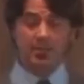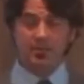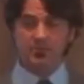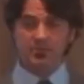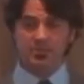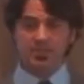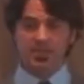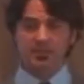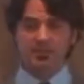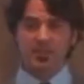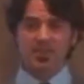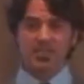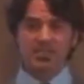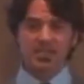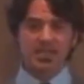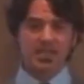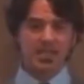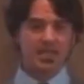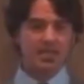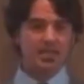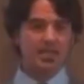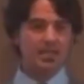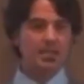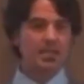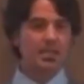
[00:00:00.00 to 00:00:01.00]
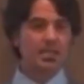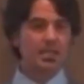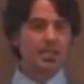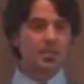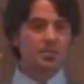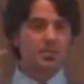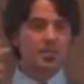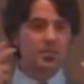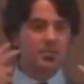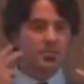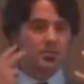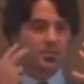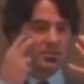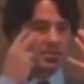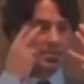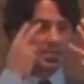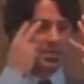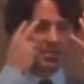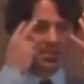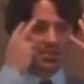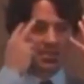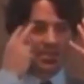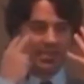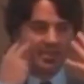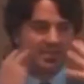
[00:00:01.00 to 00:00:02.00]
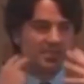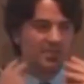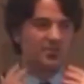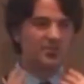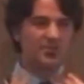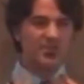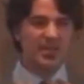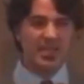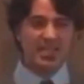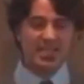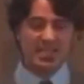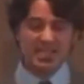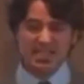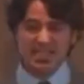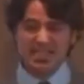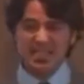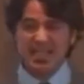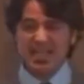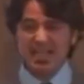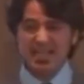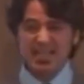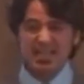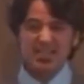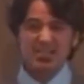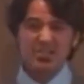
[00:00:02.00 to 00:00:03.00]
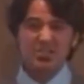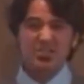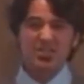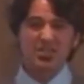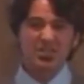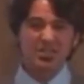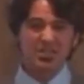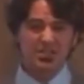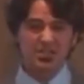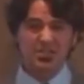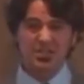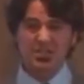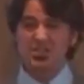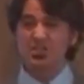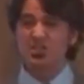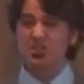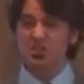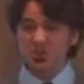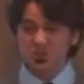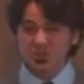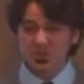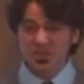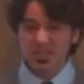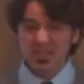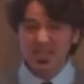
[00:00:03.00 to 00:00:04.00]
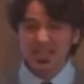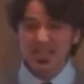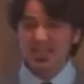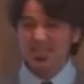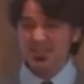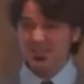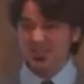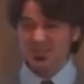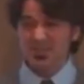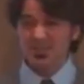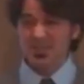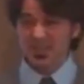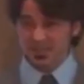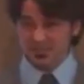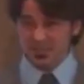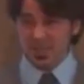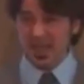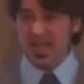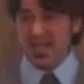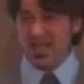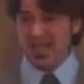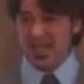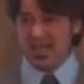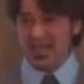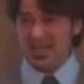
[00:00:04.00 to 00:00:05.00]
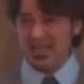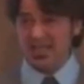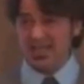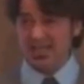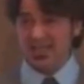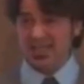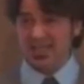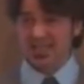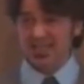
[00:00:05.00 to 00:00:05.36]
Every time I dieted, people would start saying, your face and neck, you're just too thin, you look bad.